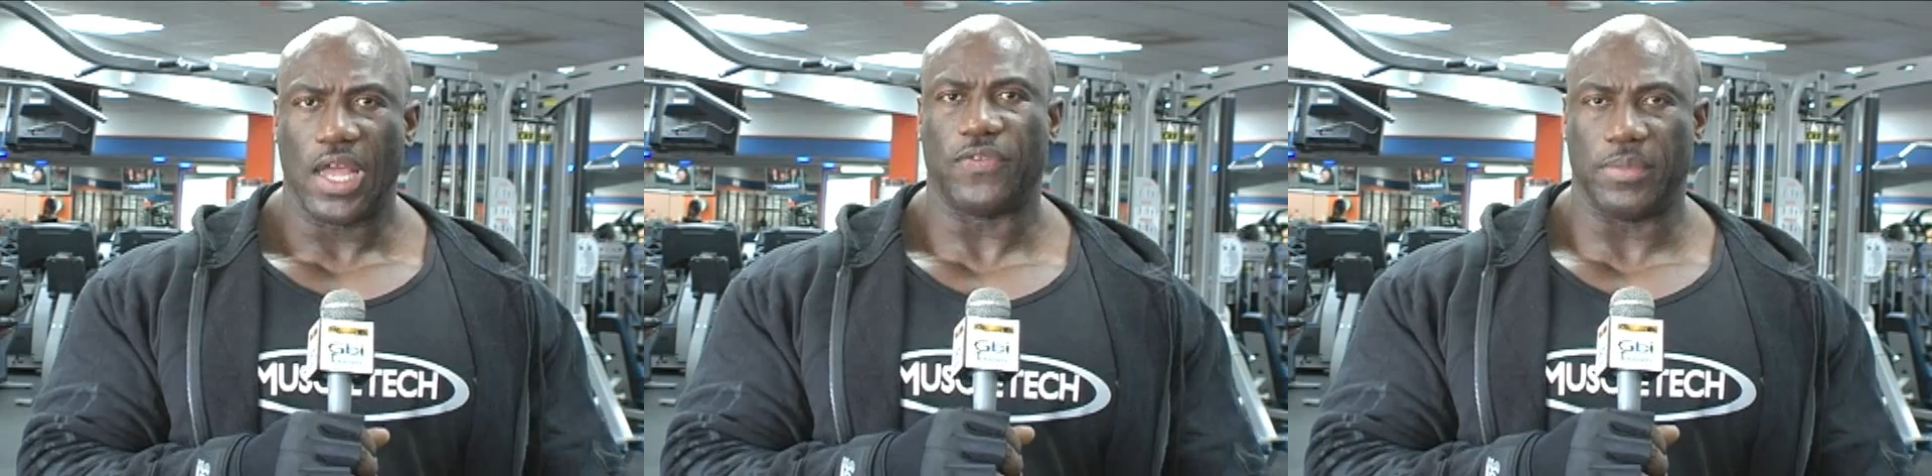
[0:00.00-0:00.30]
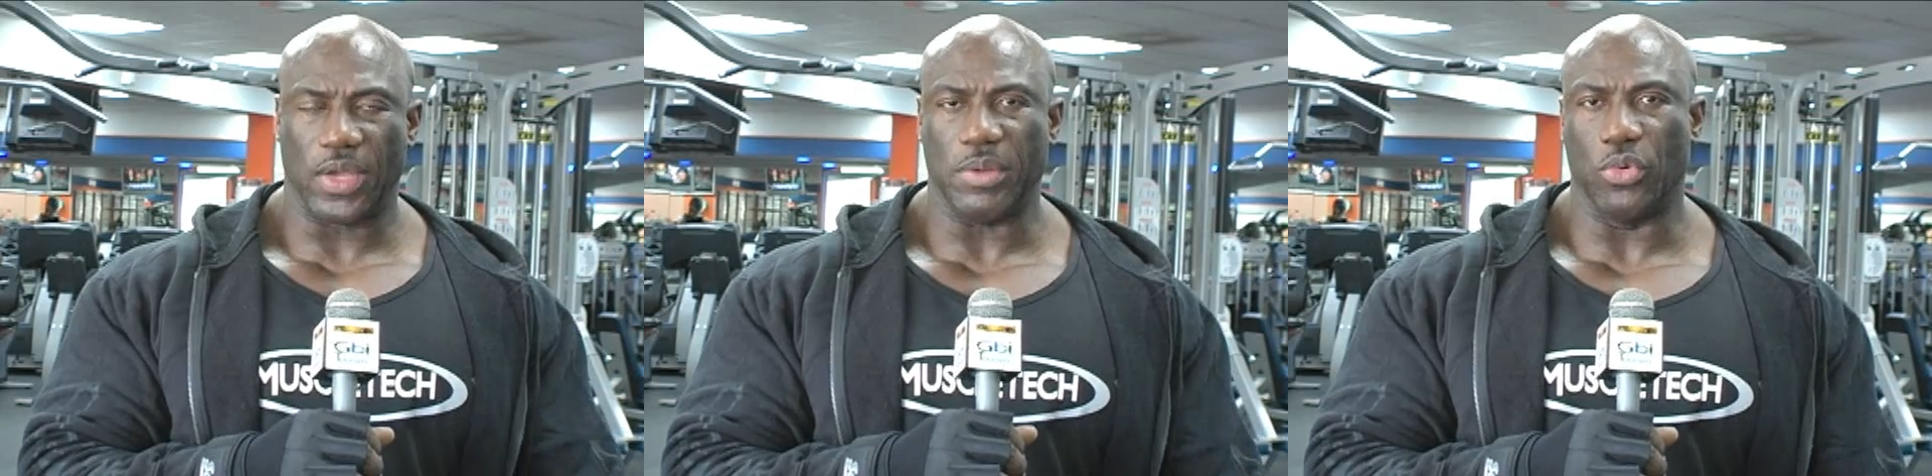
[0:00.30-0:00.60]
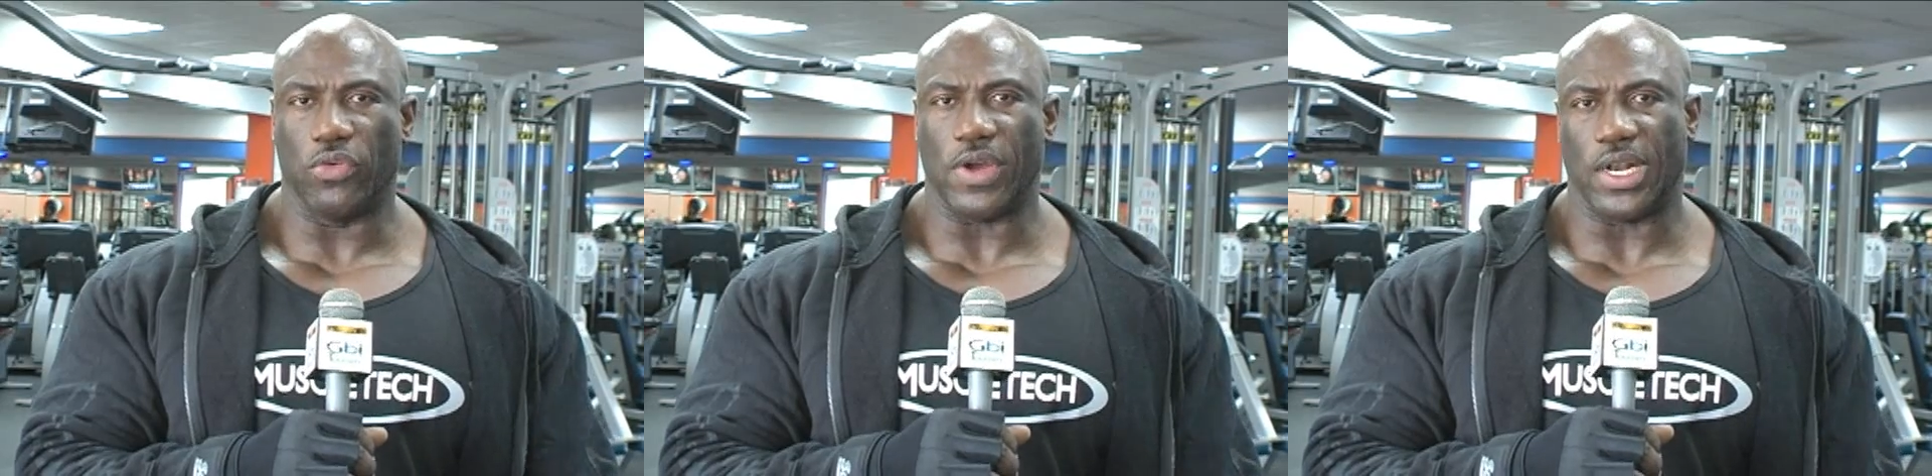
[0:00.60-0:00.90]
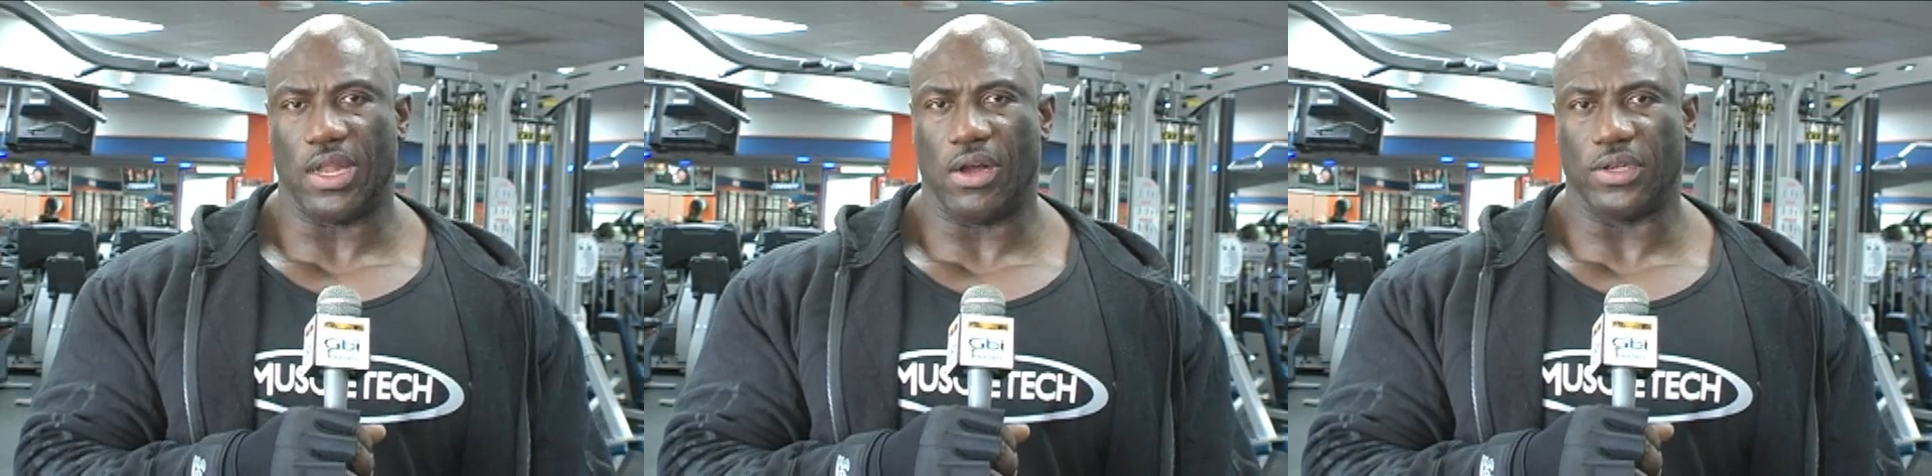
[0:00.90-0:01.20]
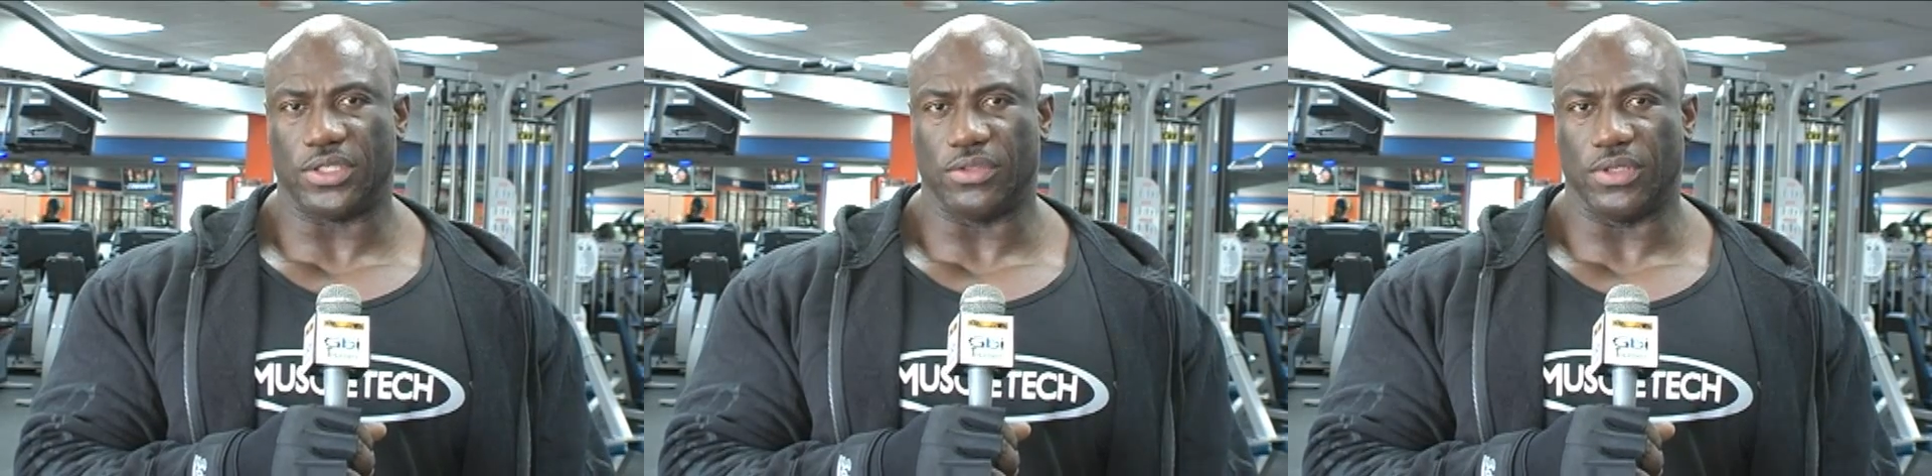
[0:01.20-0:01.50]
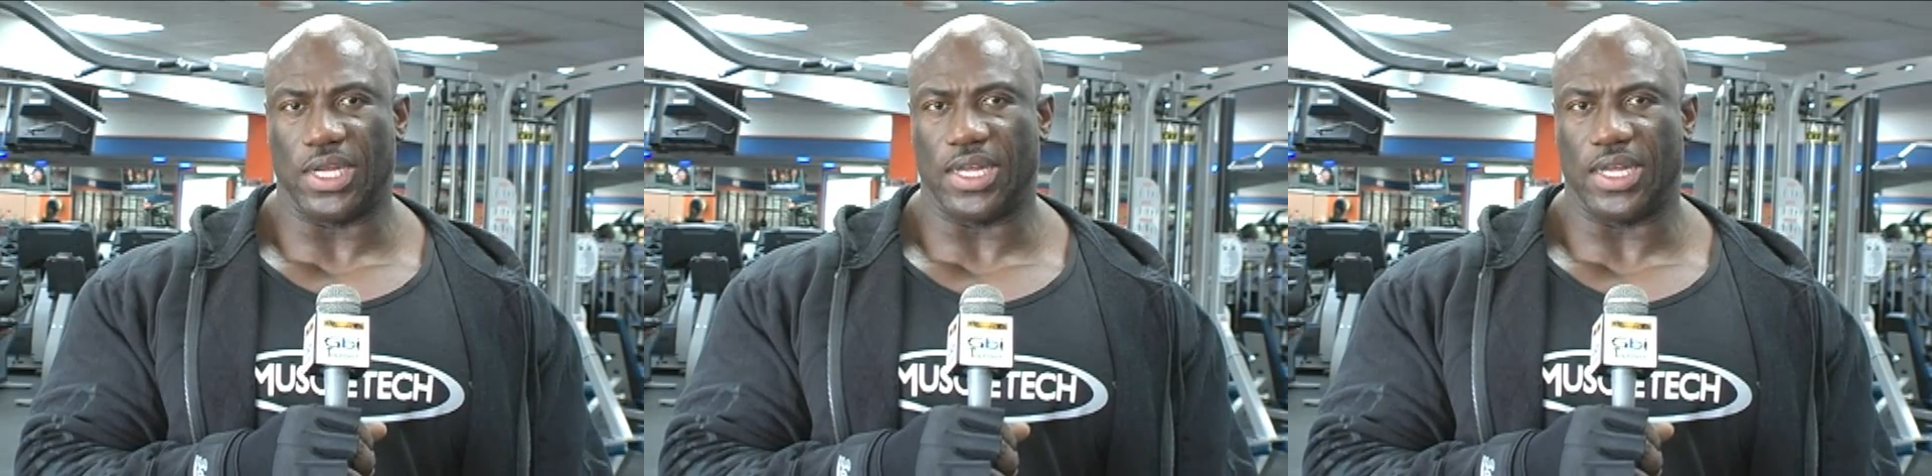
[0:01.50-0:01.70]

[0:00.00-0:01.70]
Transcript: And from there we move right along to